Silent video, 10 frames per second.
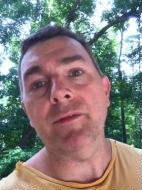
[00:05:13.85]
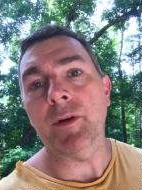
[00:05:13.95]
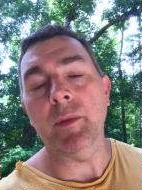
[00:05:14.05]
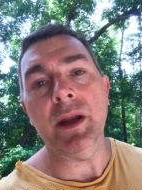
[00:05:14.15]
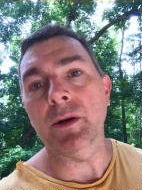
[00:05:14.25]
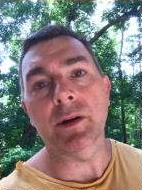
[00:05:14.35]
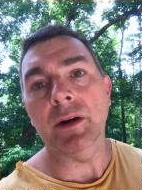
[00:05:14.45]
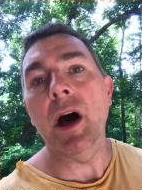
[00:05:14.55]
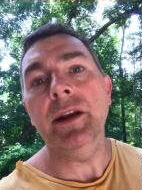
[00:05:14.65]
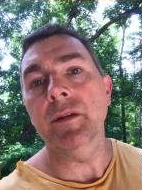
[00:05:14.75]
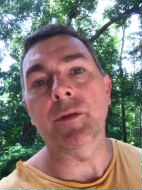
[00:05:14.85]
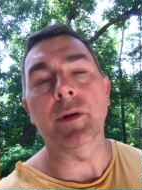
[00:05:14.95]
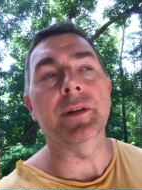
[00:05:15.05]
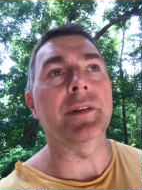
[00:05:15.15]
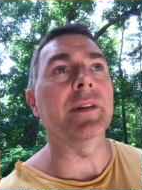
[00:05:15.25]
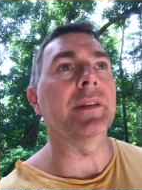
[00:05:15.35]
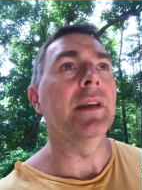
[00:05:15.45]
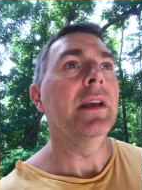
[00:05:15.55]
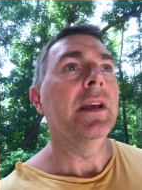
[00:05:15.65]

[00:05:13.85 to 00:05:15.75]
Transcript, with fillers: from here to London, for instance.